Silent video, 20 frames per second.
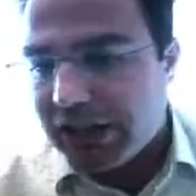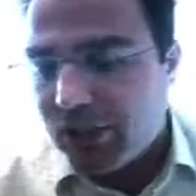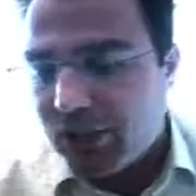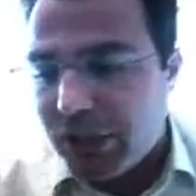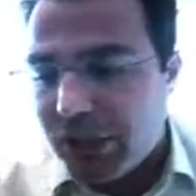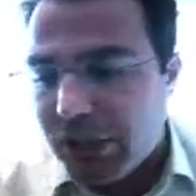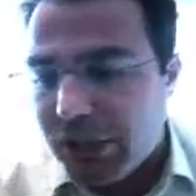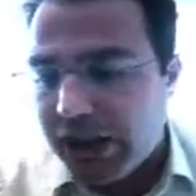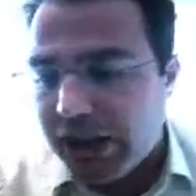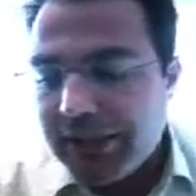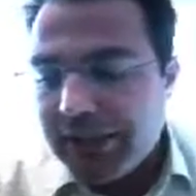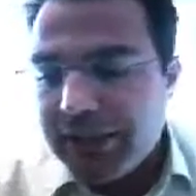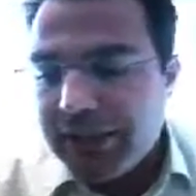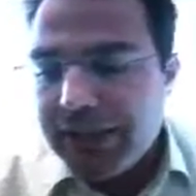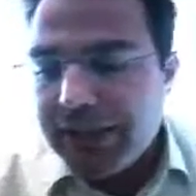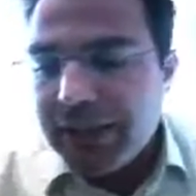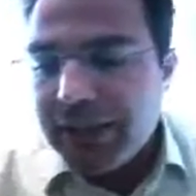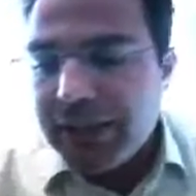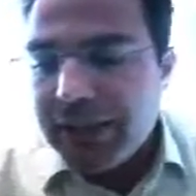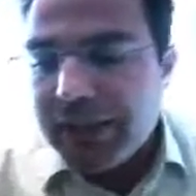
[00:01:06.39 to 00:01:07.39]
as well.
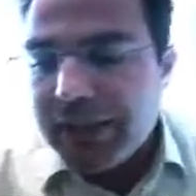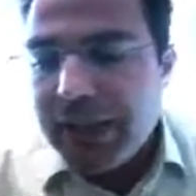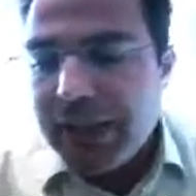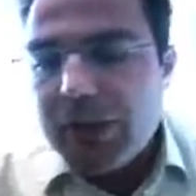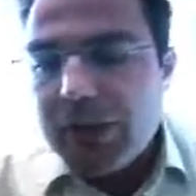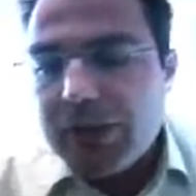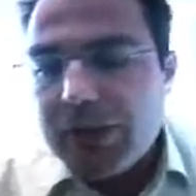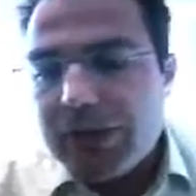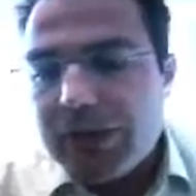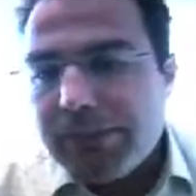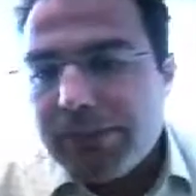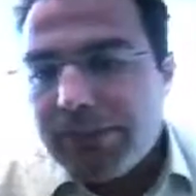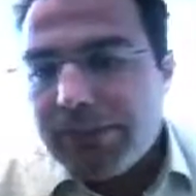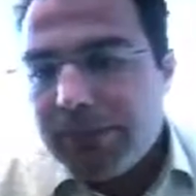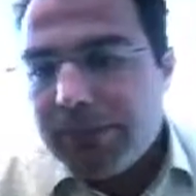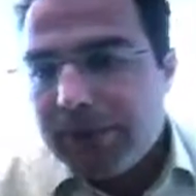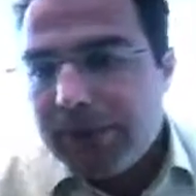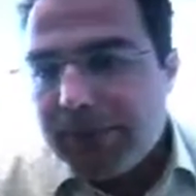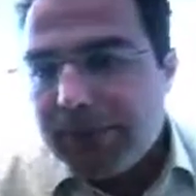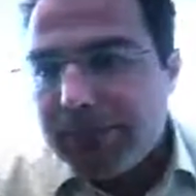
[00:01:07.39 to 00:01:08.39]
Now,
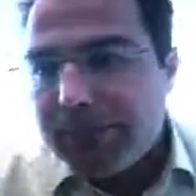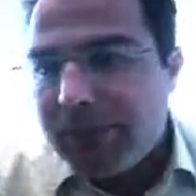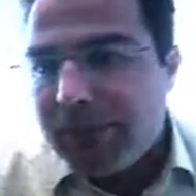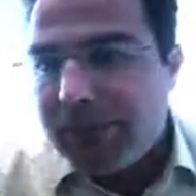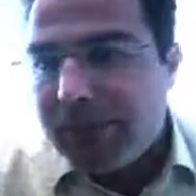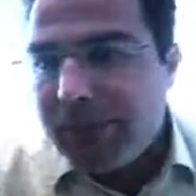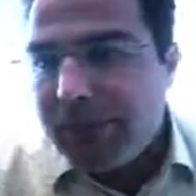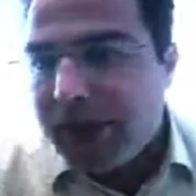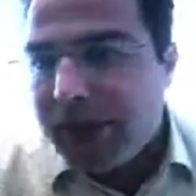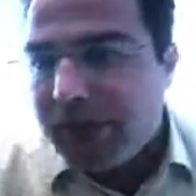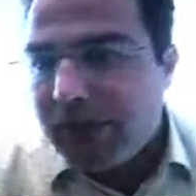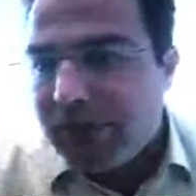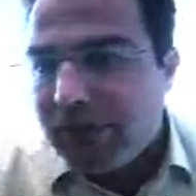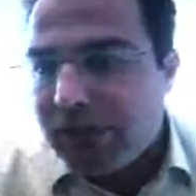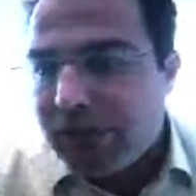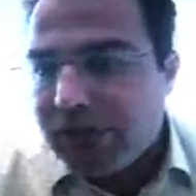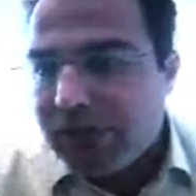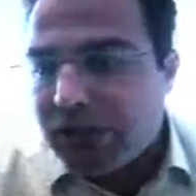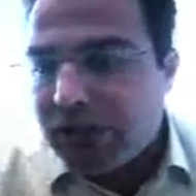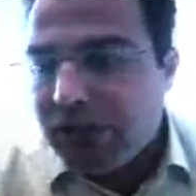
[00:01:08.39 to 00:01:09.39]
the big
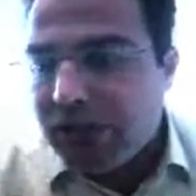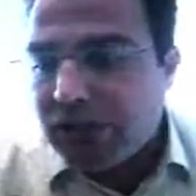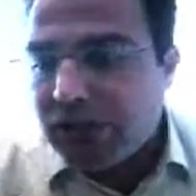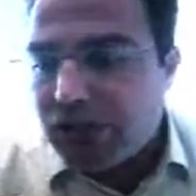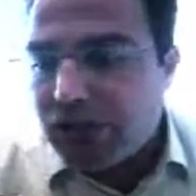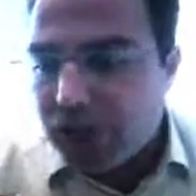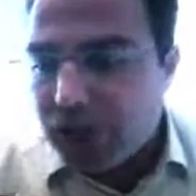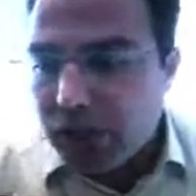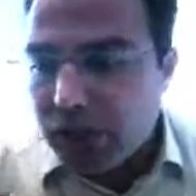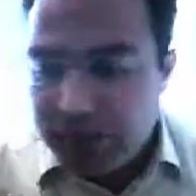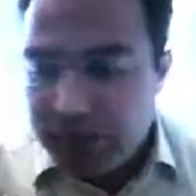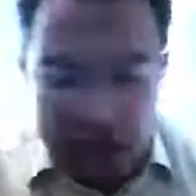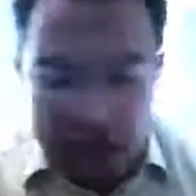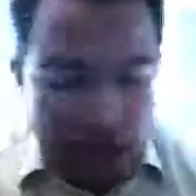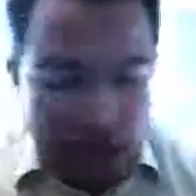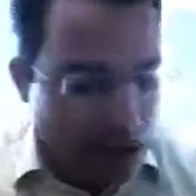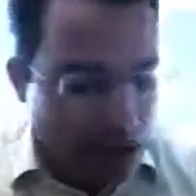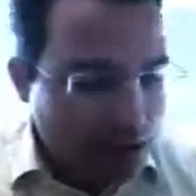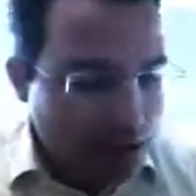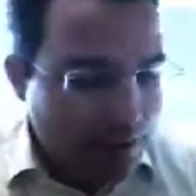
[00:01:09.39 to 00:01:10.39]
benefit, as you know me
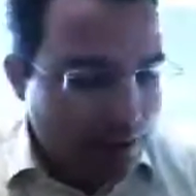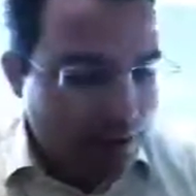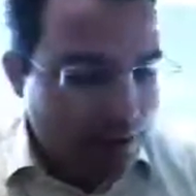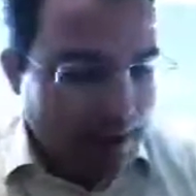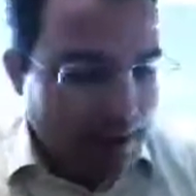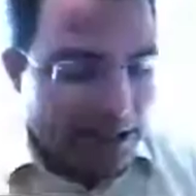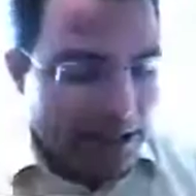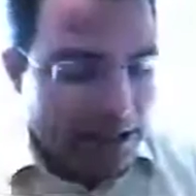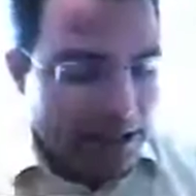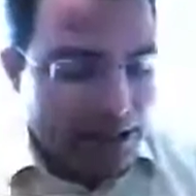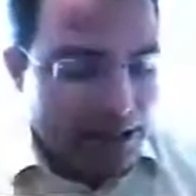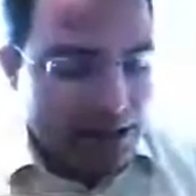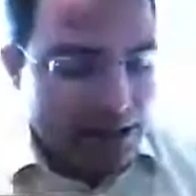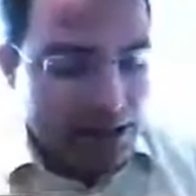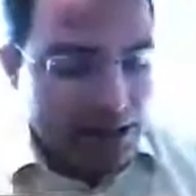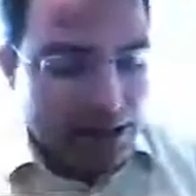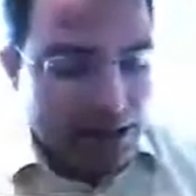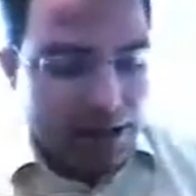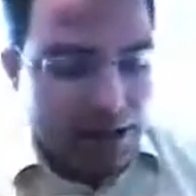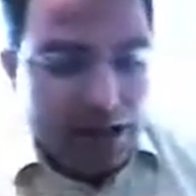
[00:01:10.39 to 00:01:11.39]
now several years,
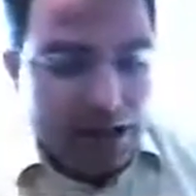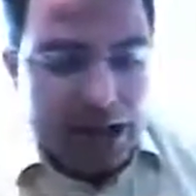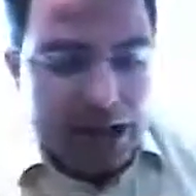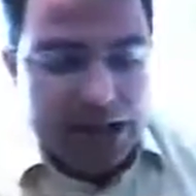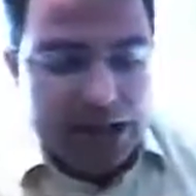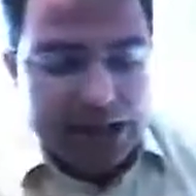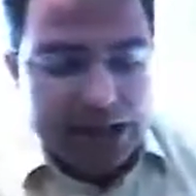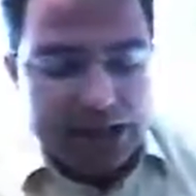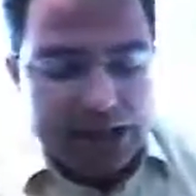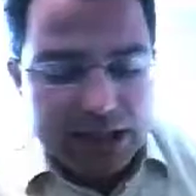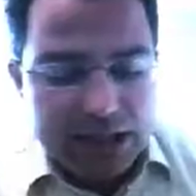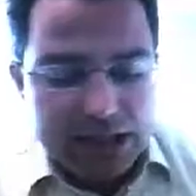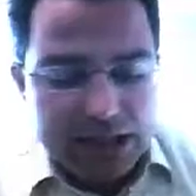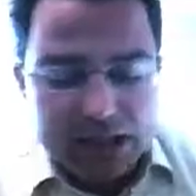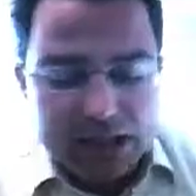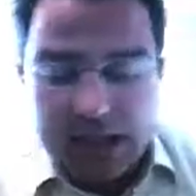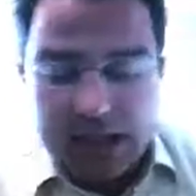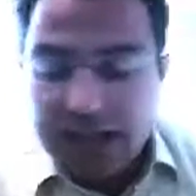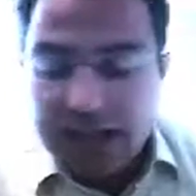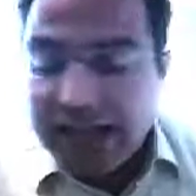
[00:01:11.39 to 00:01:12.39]
is
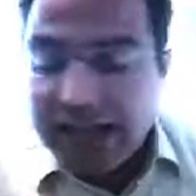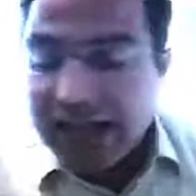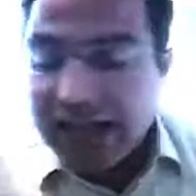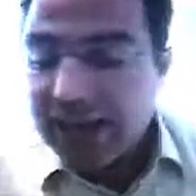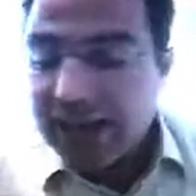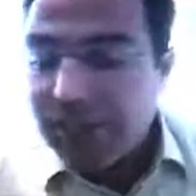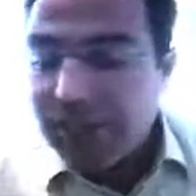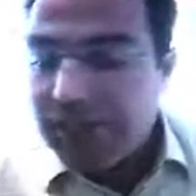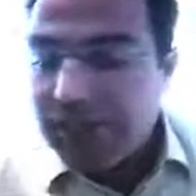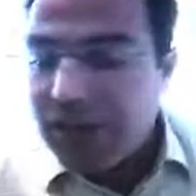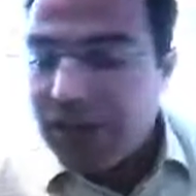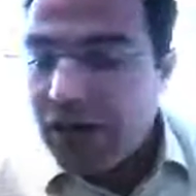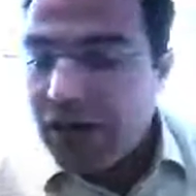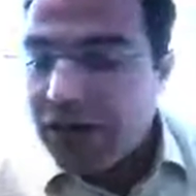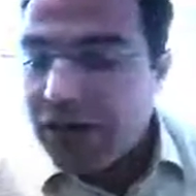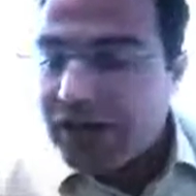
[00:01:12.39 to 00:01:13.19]
that young entrepreneurs now,